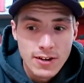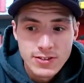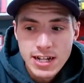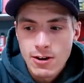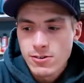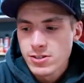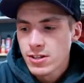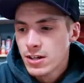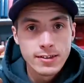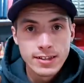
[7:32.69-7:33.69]
office hours.
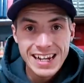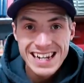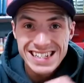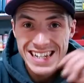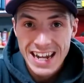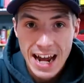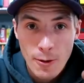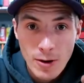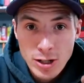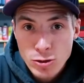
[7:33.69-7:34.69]
Like I said, I
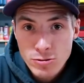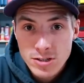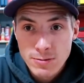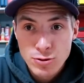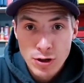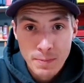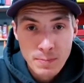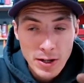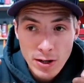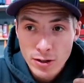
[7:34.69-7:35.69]
want to do some sort of
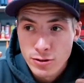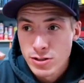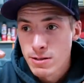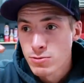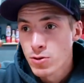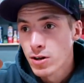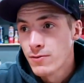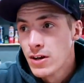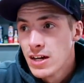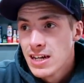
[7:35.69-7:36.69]
build or some sort
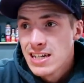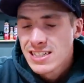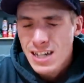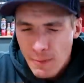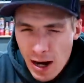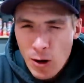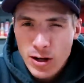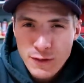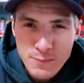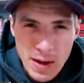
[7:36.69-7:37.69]
of somehow
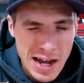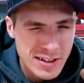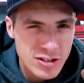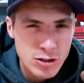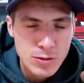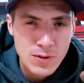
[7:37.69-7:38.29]
give back to you.